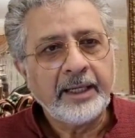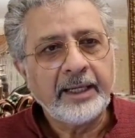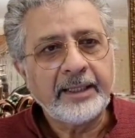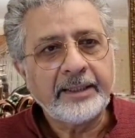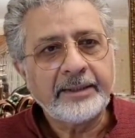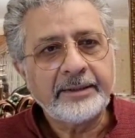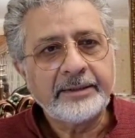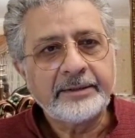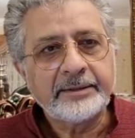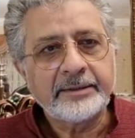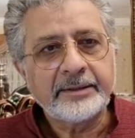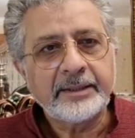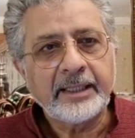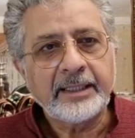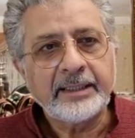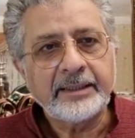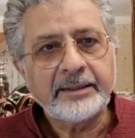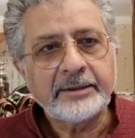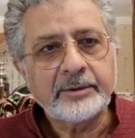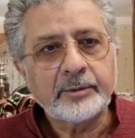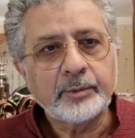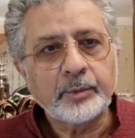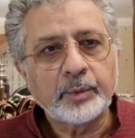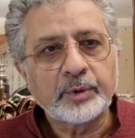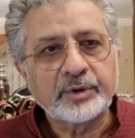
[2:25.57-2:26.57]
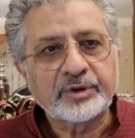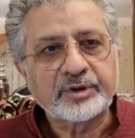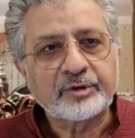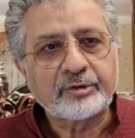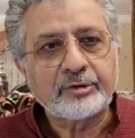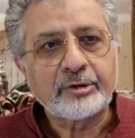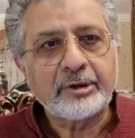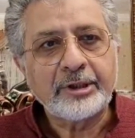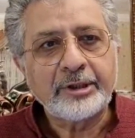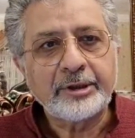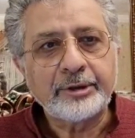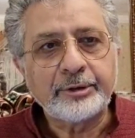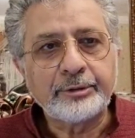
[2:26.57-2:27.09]
And ant was
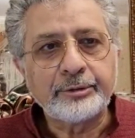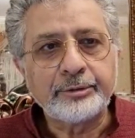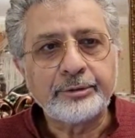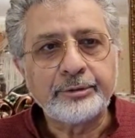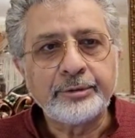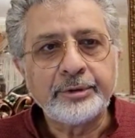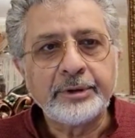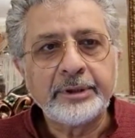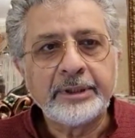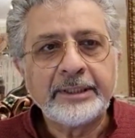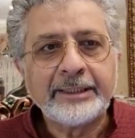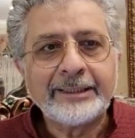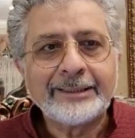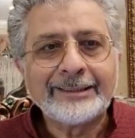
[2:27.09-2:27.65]
trying to